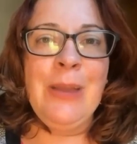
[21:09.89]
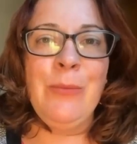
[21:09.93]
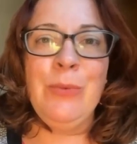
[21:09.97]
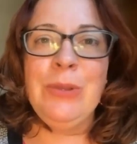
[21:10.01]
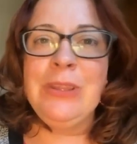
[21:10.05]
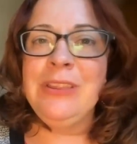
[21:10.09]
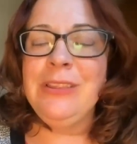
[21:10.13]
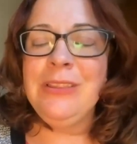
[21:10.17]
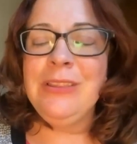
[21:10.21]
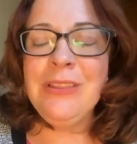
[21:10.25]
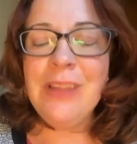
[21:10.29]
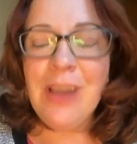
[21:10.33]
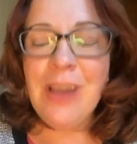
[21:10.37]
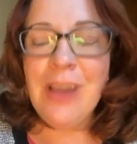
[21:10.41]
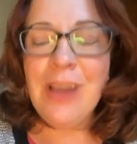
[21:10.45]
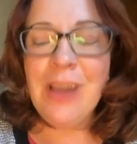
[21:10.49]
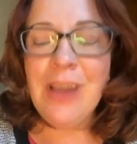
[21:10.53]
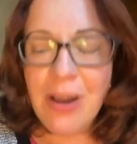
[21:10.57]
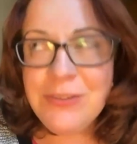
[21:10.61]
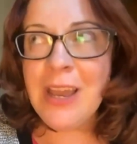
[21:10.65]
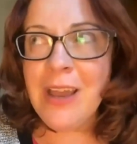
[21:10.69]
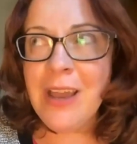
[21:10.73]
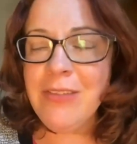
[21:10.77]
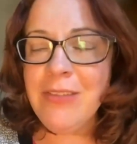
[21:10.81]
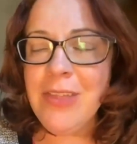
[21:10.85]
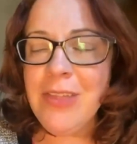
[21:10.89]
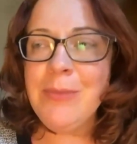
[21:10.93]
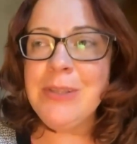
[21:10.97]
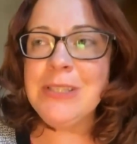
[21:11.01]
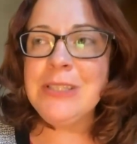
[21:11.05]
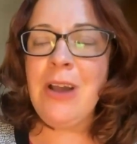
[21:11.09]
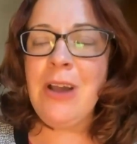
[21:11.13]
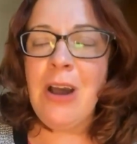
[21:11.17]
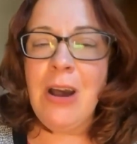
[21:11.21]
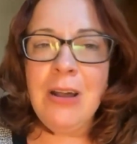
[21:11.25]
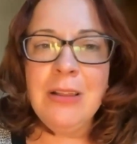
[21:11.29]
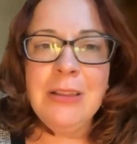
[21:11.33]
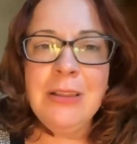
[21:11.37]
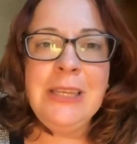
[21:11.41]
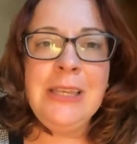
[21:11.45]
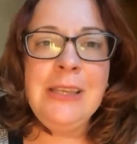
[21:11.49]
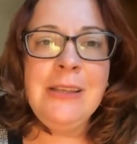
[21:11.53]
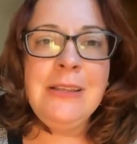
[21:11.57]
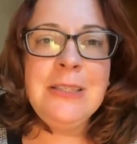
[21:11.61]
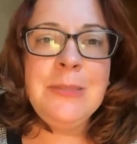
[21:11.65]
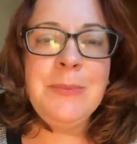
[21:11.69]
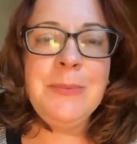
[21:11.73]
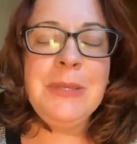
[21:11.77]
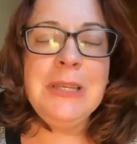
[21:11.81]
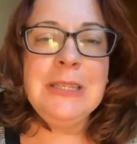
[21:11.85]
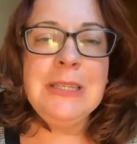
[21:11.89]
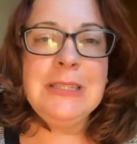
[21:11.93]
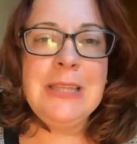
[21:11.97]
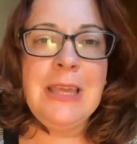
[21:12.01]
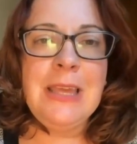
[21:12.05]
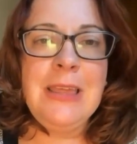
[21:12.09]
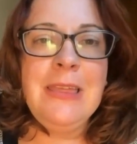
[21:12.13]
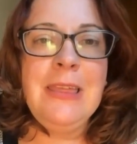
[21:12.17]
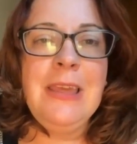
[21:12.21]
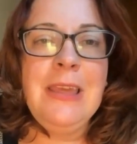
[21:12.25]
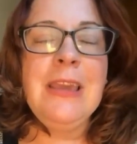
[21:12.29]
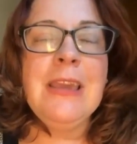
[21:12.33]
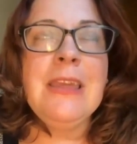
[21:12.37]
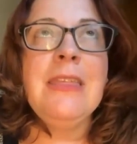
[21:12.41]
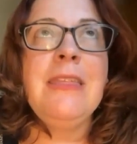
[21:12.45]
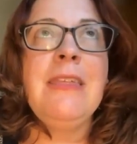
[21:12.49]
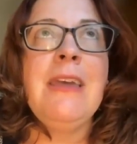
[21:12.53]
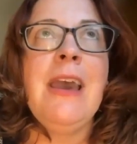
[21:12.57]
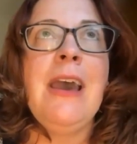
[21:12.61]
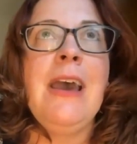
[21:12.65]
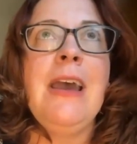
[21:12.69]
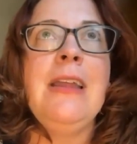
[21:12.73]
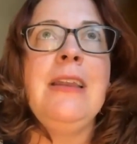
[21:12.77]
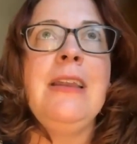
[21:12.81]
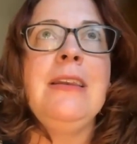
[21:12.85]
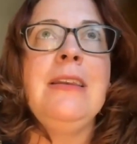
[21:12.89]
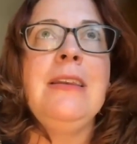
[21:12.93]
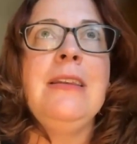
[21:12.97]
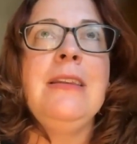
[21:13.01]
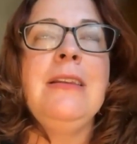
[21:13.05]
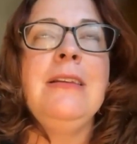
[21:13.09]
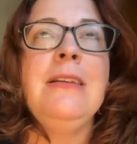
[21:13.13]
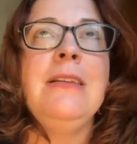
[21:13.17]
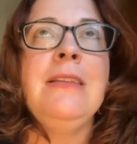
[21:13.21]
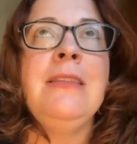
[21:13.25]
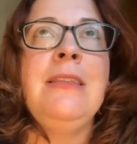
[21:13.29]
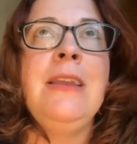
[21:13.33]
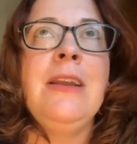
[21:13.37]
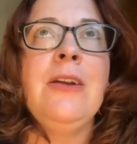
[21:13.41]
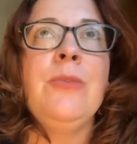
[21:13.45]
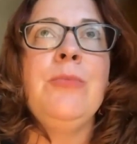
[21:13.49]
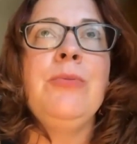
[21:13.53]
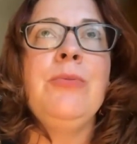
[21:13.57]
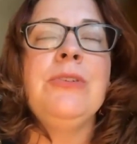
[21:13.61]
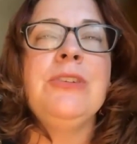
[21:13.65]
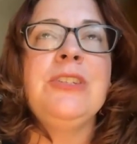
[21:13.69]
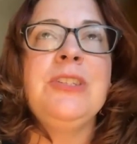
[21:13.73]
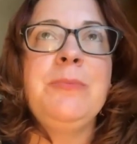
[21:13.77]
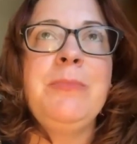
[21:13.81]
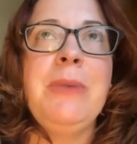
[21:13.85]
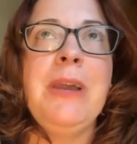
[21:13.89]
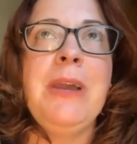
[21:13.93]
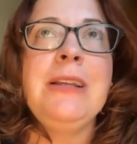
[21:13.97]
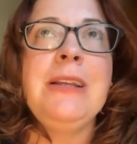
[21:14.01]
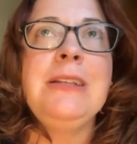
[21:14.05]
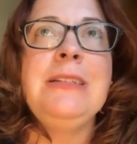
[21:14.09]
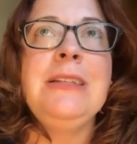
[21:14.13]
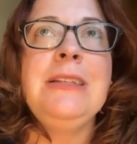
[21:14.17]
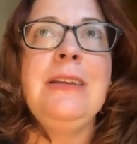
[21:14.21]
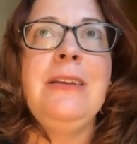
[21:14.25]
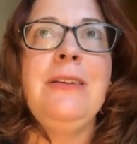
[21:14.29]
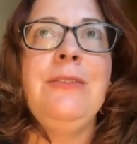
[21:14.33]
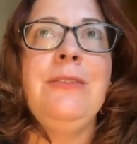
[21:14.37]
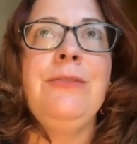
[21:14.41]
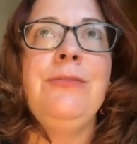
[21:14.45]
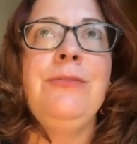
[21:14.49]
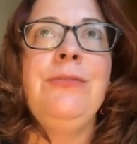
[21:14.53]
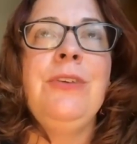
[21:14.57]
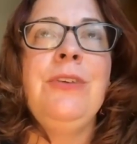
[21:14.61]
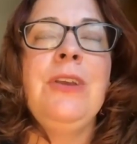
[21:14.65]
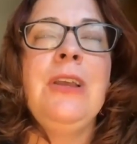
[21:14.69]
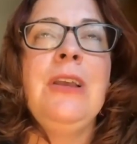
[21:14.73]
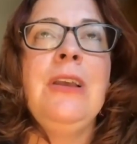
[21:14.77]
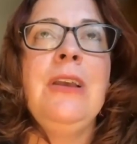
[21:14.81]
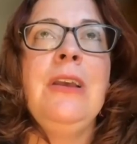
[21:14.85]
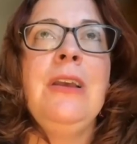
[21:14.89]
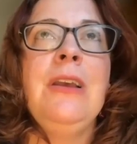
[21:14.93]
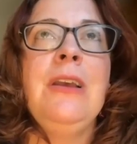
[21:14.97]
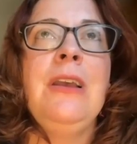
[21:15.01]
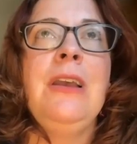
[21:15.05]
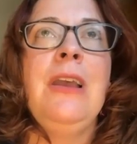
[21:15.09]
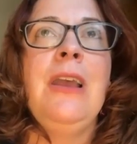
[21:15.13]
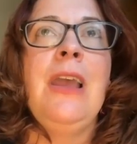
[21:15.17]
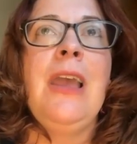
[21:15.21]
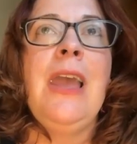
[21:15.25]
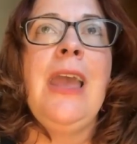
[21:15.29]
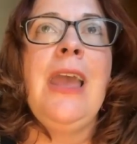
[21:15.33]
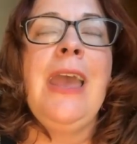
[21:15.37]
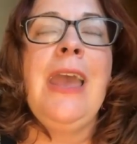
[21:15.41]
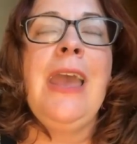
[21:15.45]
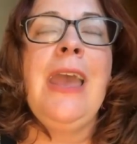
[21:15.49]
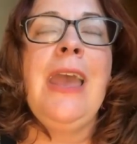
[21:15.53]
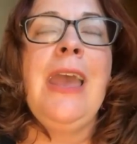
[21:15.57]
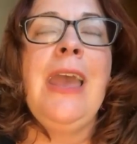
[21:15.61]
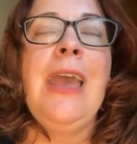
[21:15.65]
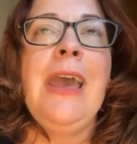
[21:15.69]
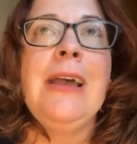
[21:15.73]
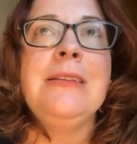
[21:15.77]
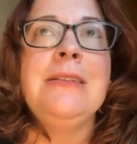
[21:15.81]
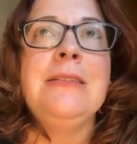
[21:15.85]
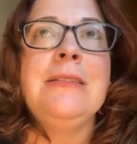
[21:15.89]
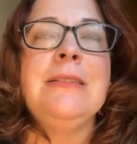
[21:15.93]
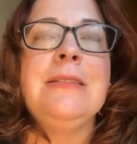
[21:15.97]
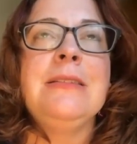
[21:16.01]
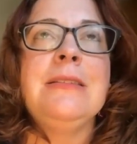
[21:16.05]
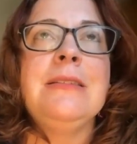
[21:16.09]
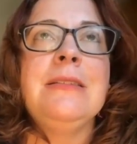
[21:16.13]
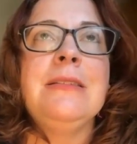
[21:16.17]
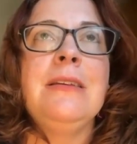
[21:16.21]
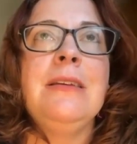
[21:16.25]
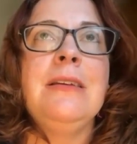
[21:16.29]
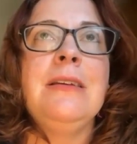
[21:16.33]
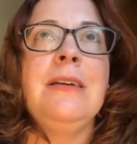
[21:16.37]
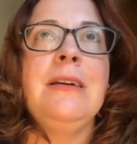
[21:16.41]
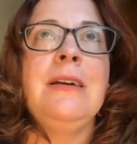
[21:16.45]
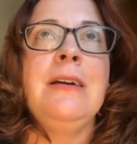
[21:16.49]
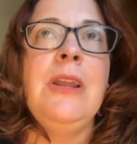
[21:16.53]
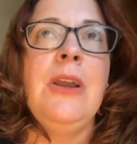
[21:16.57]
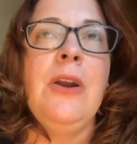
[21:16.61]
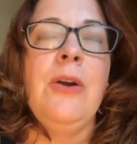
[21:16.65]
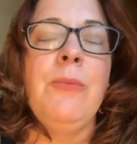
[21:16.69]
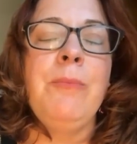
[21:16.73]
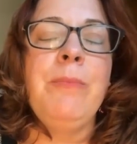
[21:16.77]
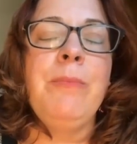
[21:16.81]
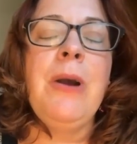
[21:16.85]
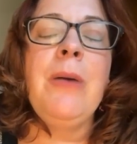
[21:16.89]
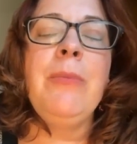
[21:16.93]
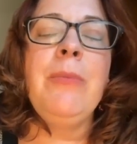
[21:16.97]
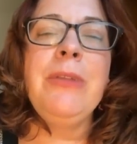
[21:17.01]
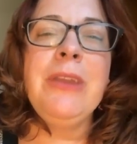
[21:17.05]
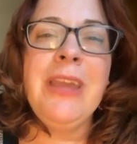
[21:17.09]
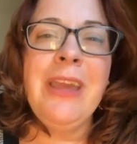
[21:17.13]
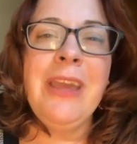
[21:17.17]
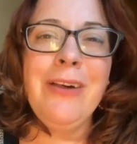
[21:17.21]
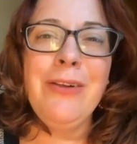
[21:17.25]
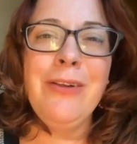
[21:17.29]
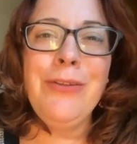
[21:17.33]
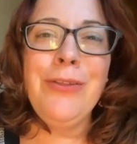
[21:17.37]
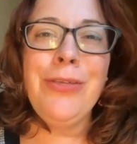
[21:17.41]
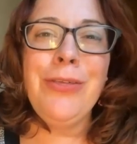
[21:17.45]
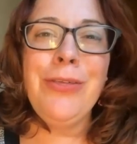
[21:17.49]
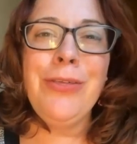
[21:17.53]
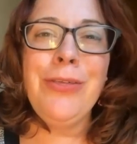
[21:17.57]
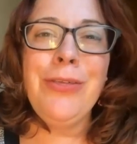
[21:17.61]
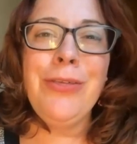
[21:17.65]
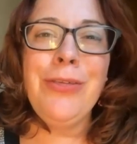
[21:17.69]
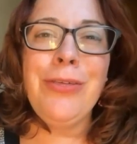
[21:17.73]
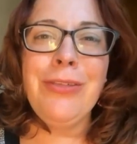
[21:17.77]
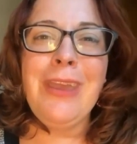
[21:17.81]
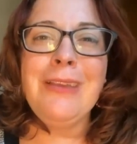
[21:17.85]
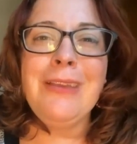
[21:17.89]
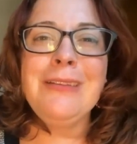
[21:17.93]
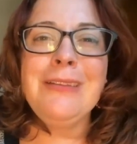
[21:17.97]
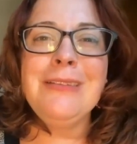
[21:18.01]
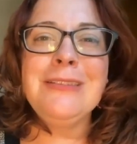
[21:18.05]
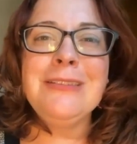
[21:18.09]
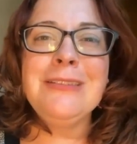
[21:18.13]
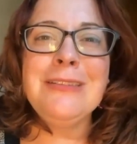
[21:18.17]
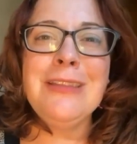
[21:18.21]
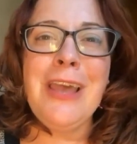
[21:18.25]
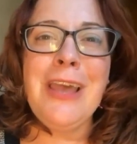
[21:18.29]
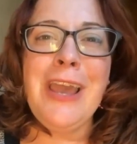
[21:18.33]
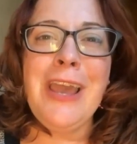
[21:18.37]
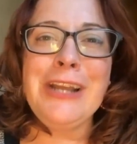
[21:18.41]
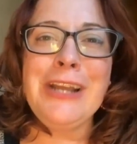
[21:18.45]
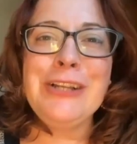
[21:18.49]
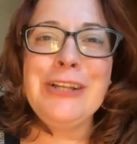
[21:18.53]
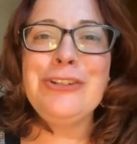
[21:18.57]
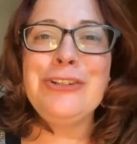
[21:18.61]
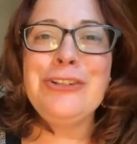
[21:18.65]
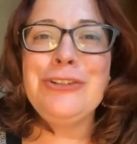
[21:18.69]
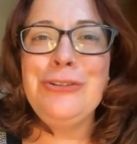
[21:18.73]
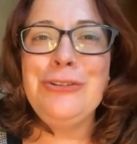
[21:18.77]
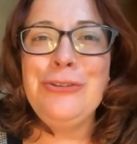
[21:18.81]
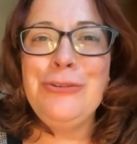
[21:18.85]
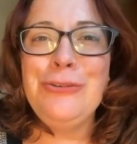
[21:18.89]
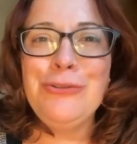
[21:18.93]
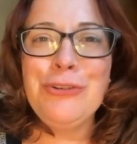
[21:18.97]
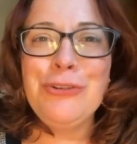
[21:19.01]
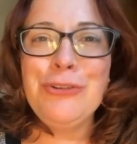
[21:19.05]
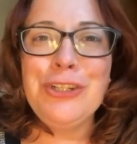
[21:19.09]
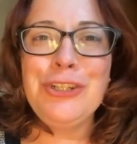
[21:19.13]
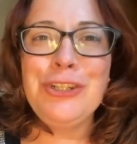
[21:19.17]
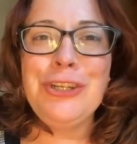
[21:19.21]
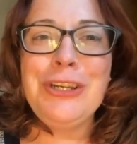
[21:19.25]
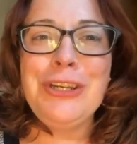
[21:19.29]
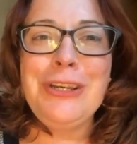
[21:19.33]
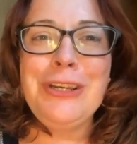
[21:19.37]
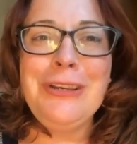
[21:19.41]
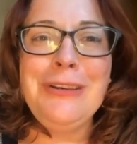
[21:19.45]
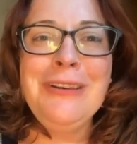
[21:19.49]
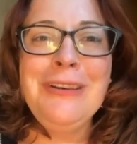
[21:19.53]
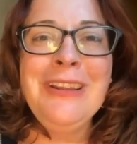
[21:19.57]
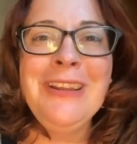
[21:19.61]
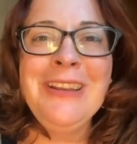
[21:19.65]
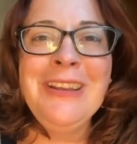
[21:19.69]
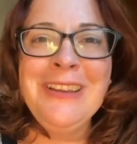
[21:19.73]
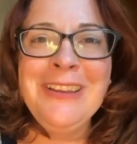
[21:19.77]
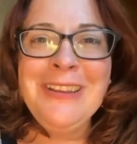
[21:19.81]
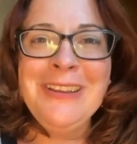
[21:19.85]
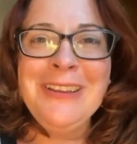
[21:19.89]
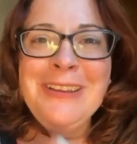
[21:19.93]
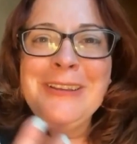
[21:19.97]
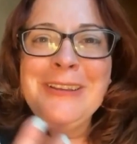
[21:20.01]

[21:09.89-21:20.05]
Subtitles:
I would love to have them as colleagues, because I think that their perspective as, you know, public health / nutrition,